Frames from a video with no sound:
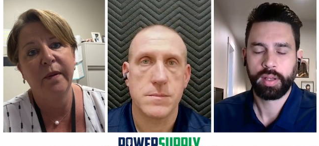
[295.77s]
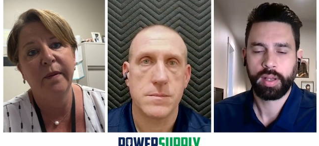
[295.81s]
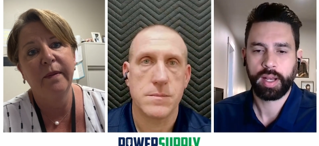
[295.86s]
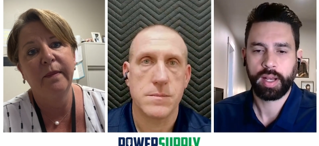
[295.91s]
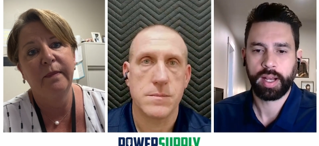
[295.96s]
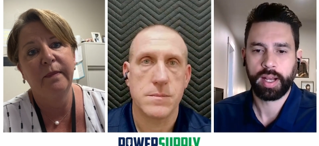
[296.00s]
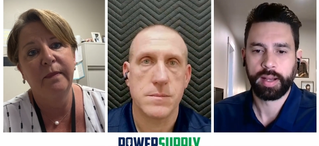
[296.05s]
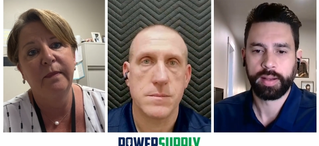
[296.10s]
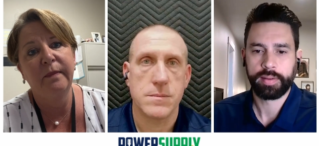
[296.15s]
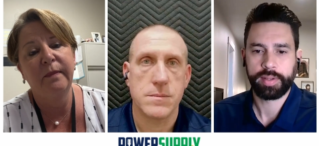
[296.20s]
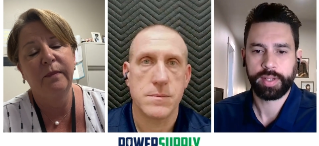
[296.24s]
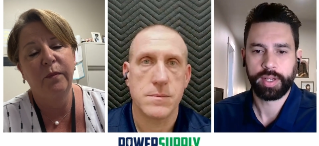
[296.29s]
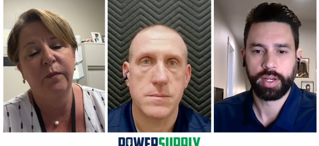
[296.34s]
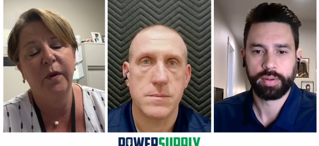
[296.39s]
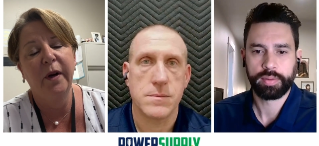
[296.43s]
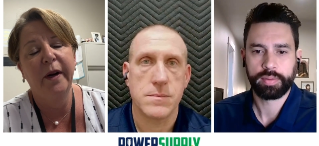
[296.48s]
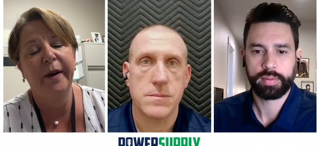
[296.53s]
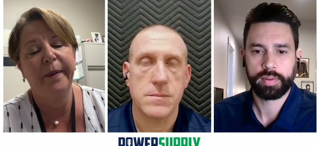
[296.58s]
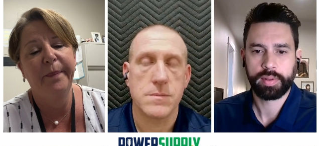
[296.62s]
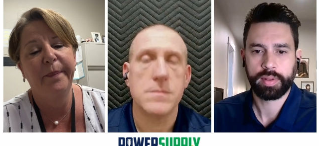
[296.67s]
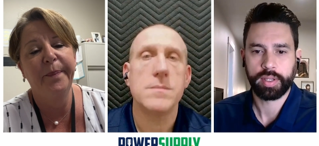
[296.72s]
Speaker 1: uh, you
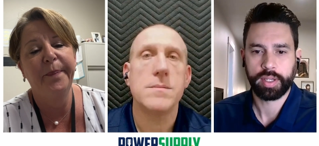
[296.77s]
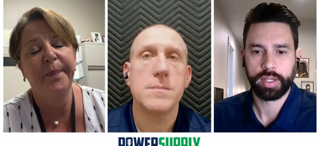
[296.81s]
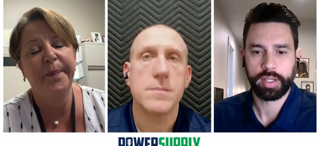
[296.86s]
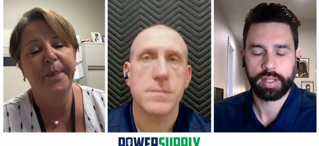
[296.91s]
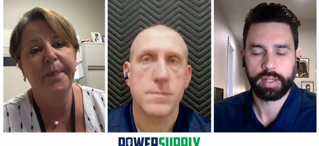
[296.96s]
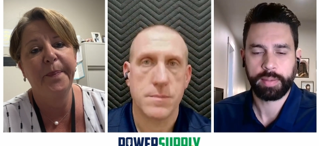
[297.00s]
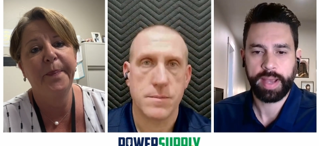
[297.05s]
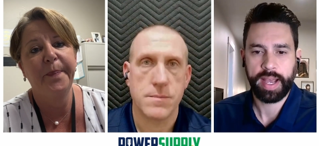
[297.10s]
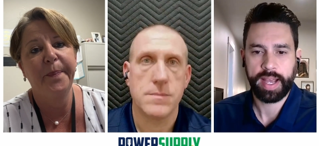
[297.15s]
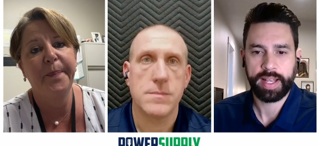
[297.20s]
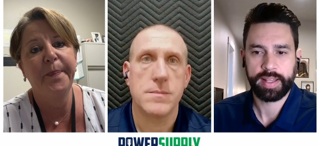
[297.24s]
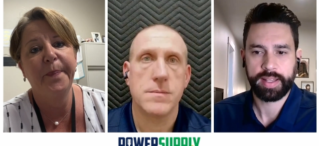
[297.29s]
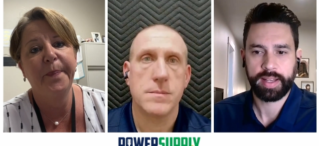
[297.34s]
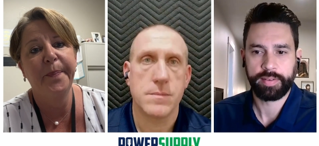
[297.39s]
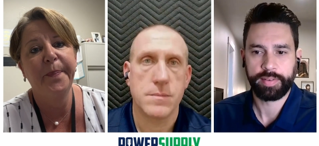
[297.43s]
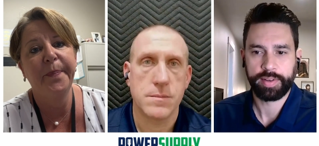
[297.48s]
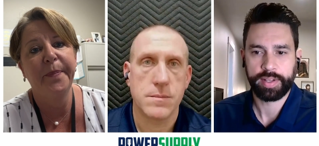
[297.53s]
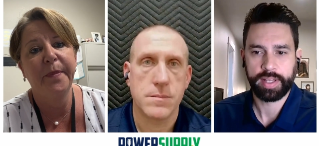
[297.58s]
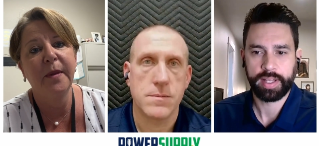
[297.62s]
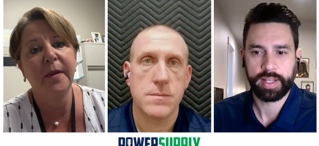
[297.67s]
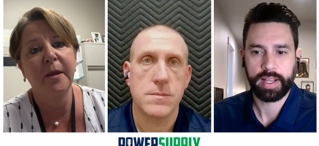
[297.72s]
know, the good, the bad, that
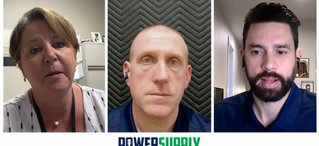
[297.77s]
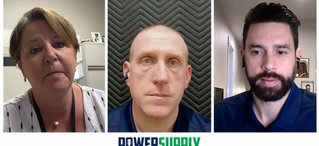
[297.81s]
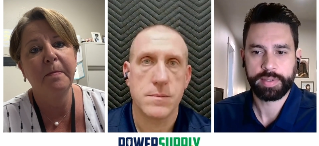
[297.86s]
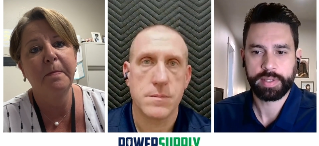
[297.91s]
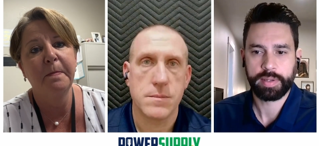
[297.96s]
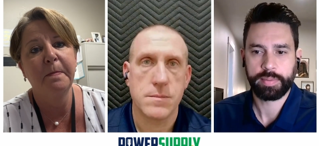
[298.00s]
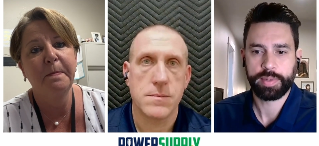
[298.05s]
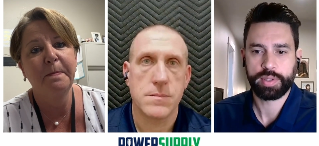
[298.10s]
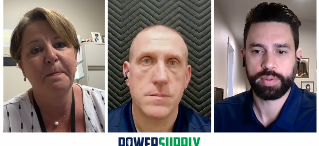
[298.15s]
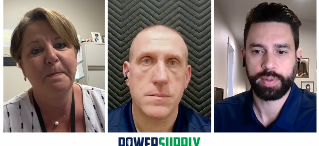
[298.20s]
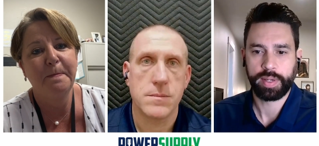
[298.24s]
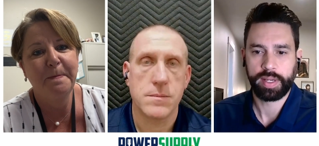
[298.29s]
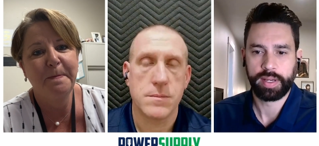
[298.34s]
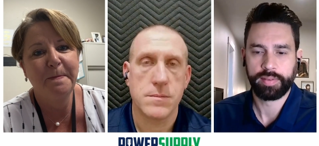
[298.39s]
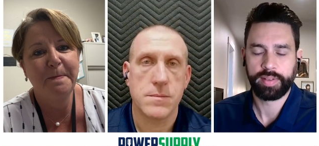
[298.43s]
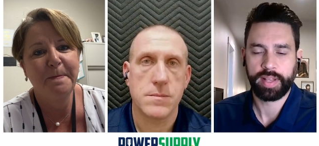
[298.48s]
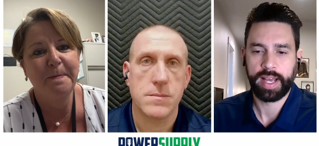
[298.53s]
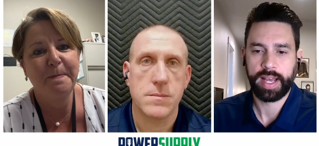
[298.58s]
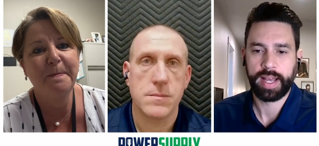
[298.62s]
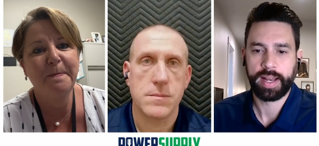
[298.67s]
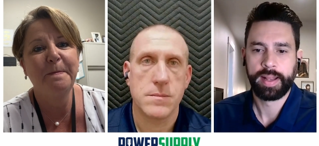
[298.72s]
everything that comes in between
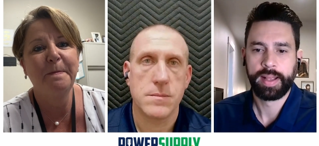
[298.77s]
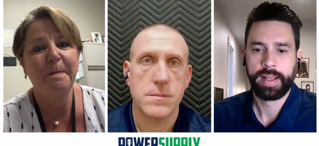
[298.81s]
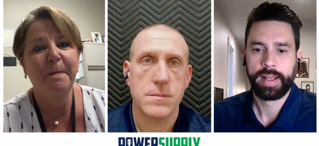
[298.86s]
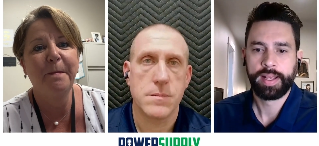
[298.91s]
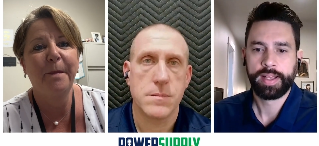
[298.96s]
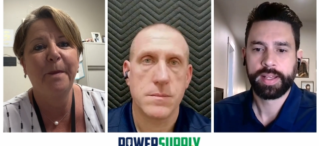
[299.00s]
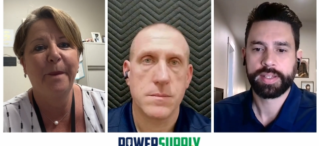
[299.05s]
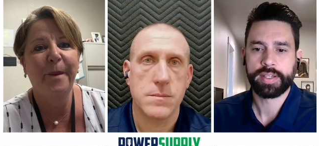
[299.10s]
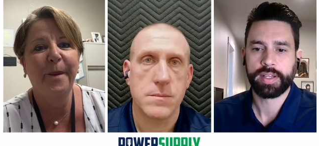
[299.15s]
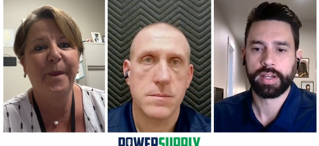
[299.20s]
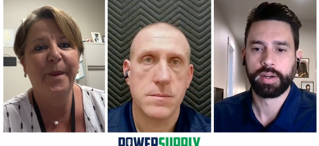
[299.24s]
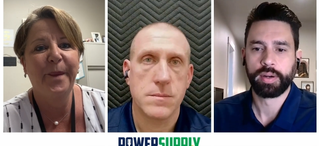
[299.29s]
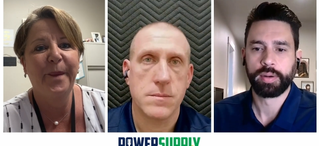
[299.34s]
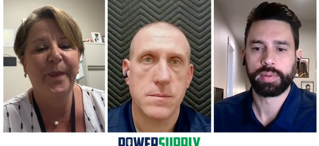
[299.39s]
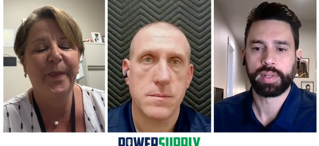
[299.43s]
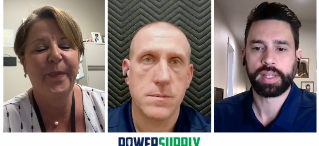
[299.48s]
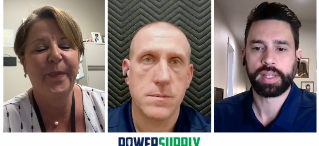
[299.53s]
of that. So